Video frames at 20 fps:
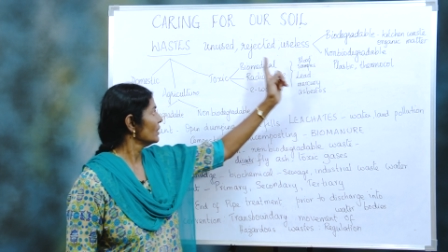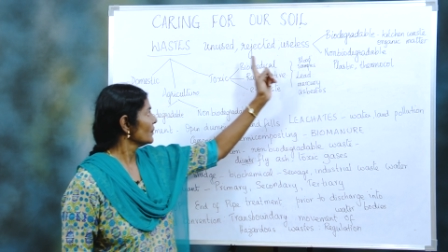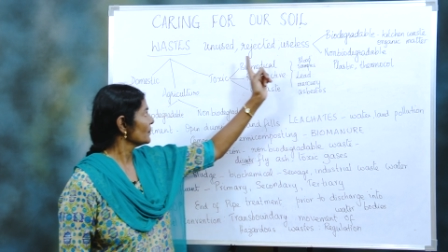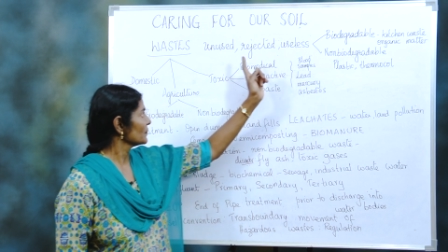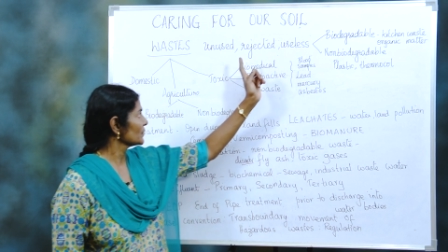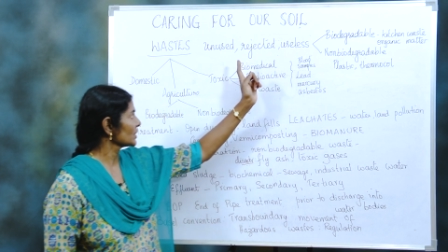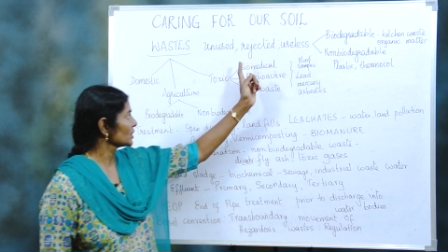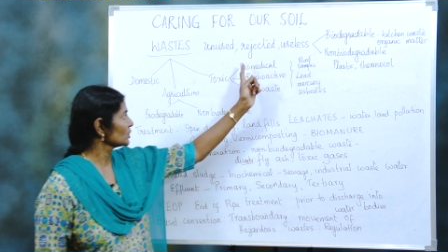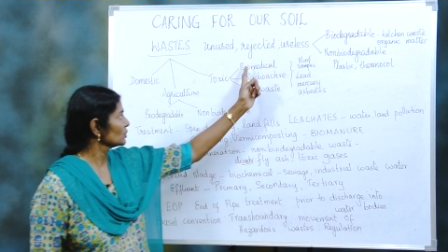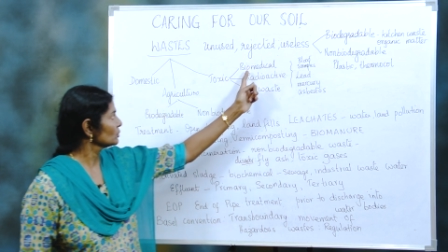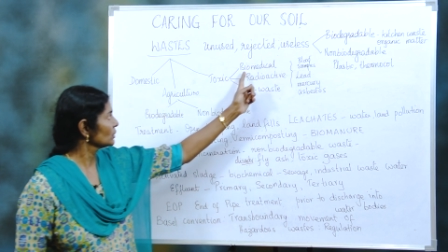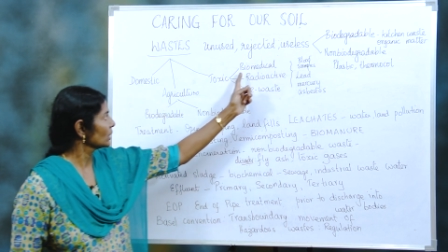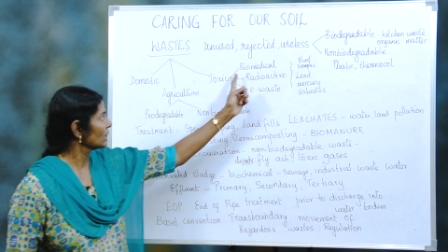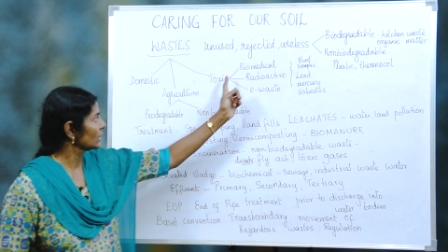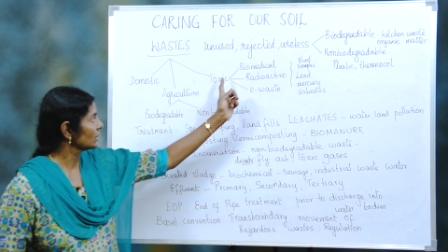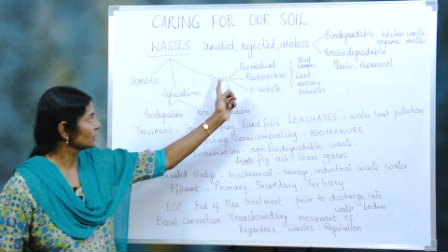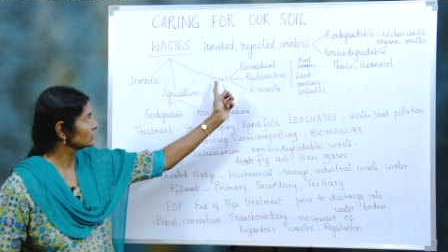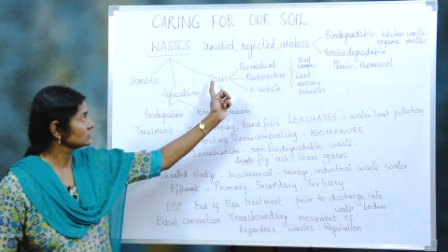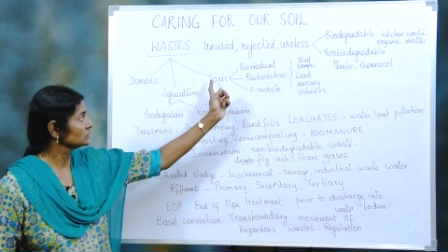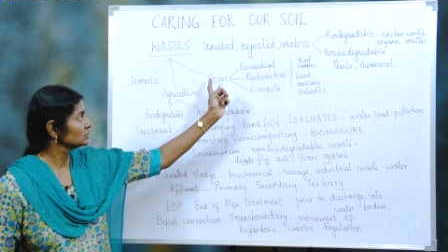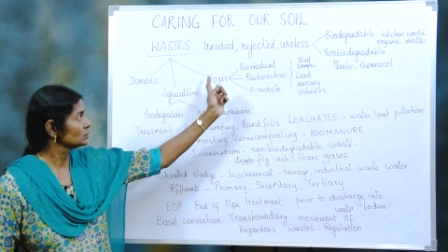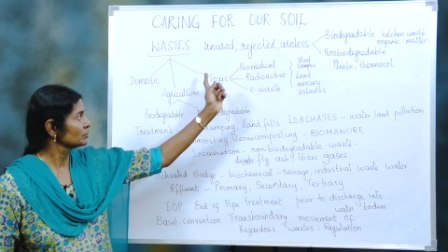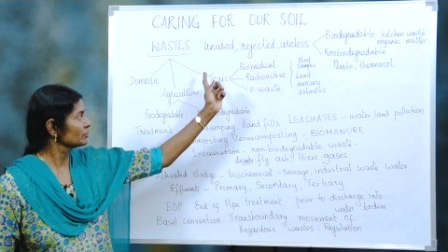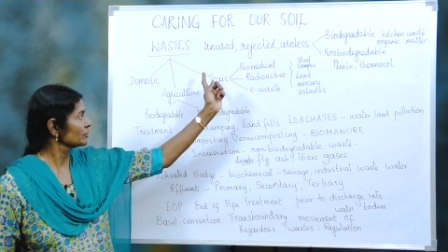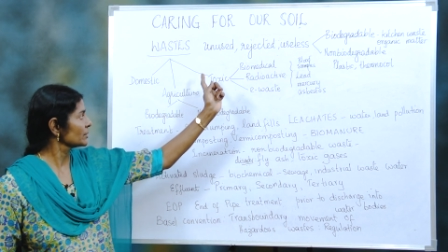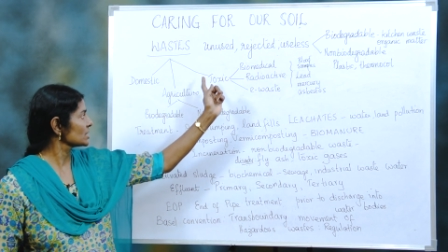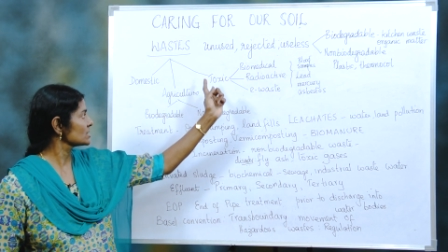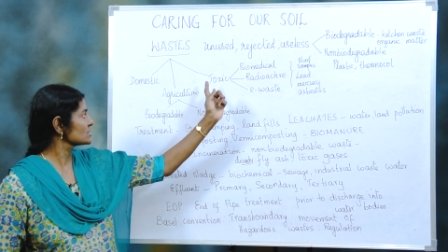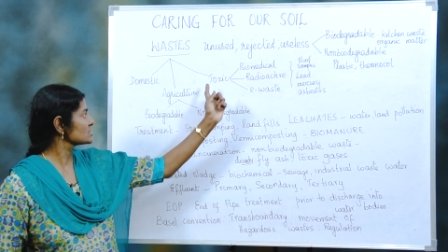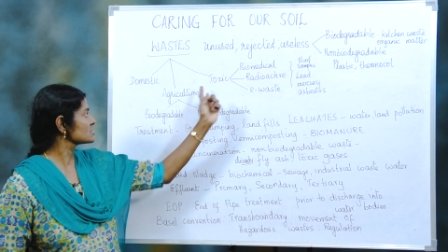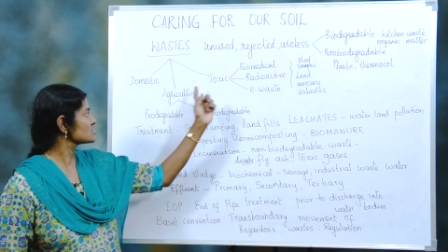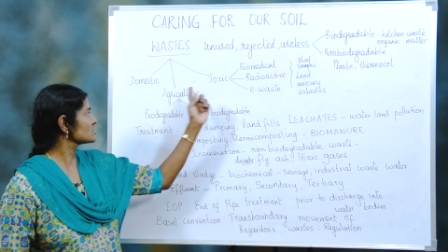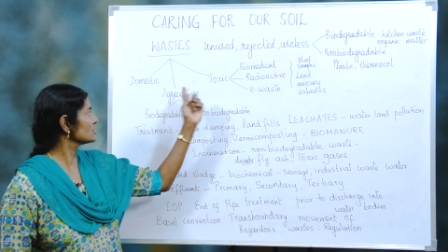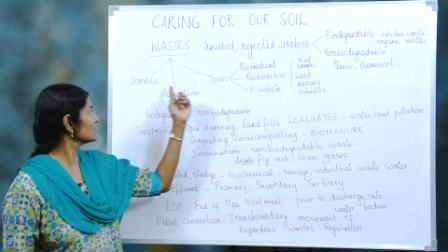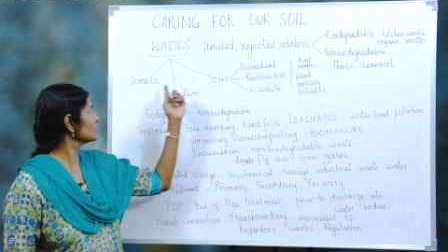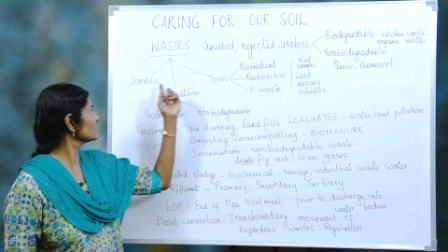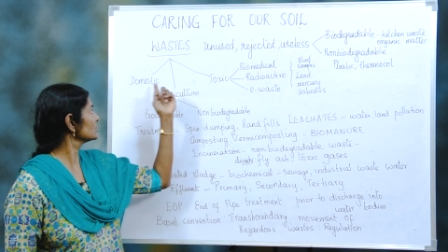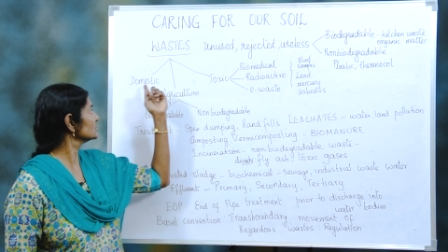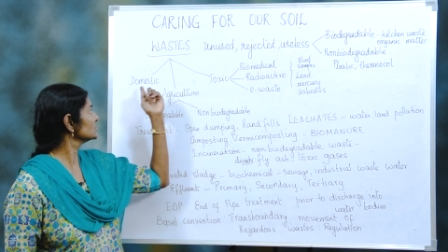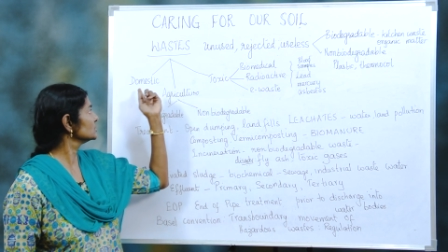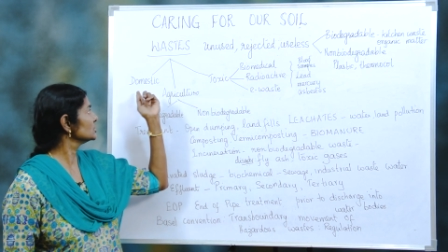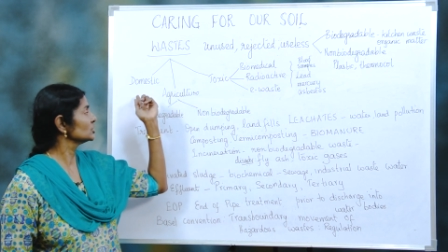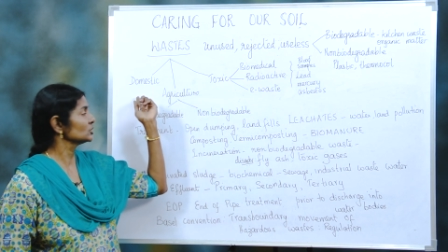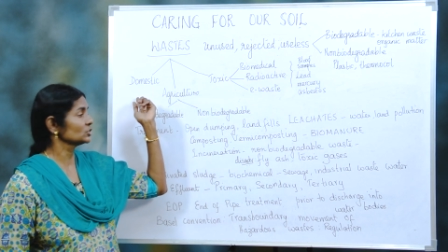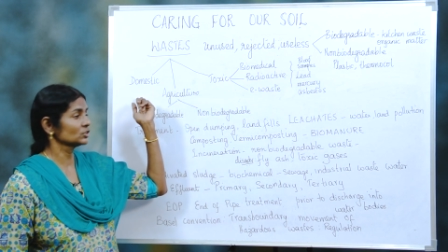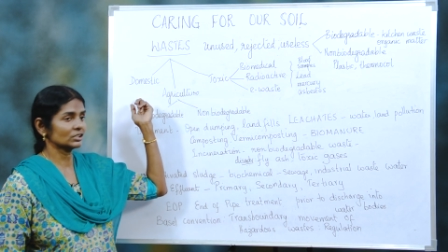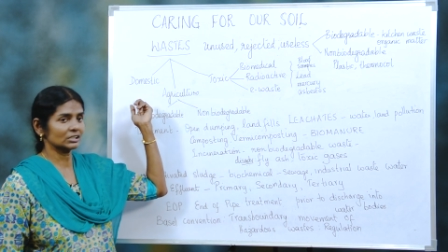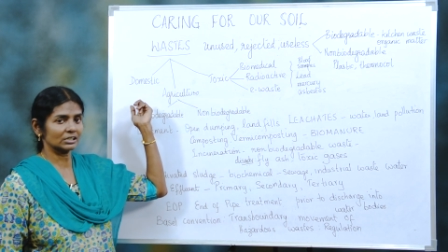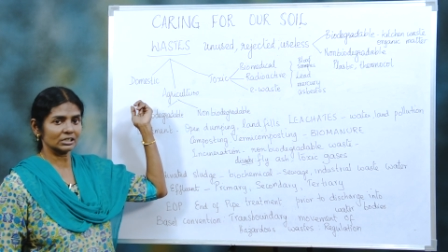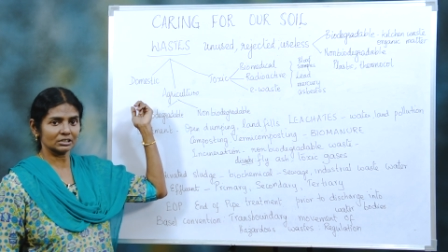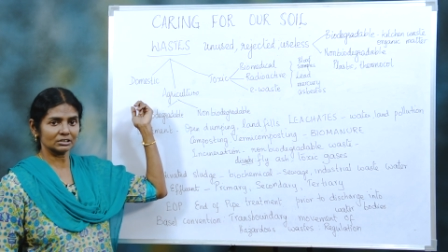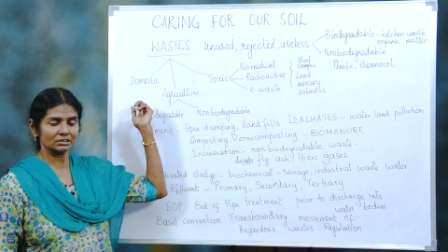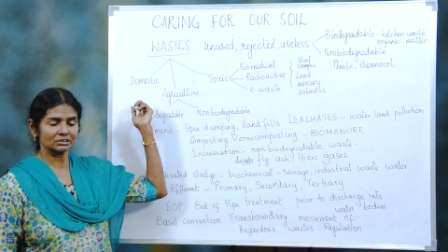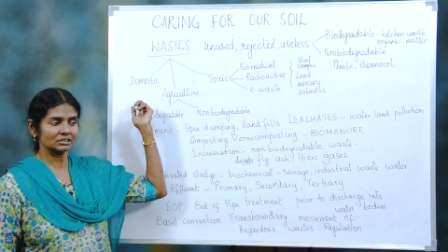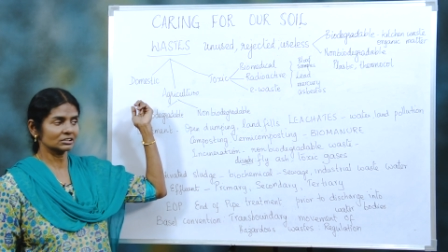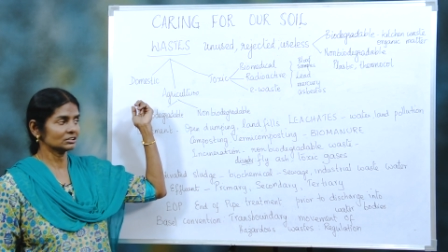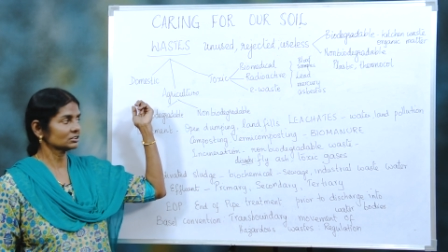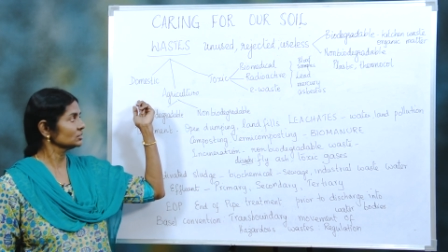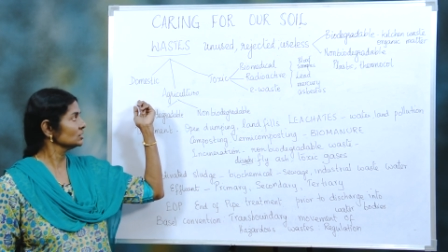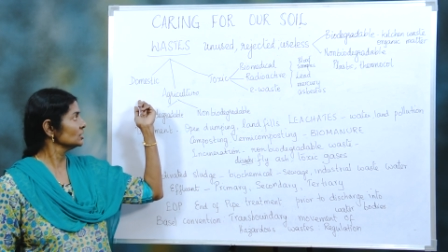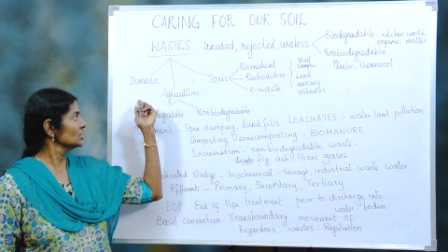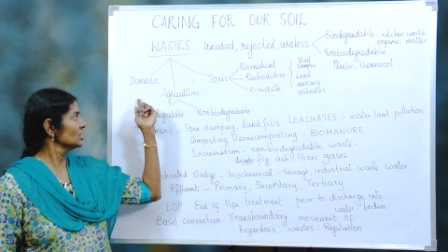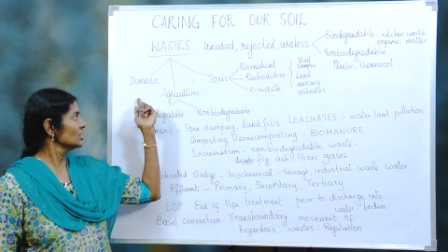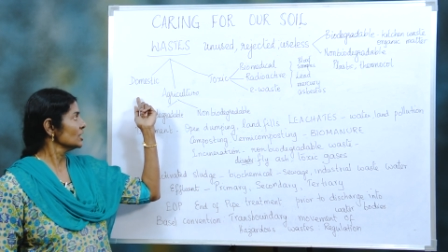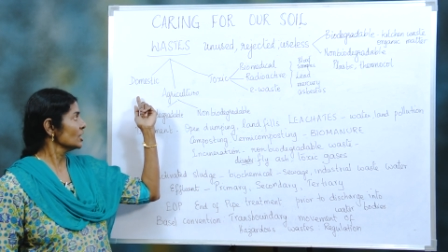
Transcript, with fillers: Then you have based on uh, the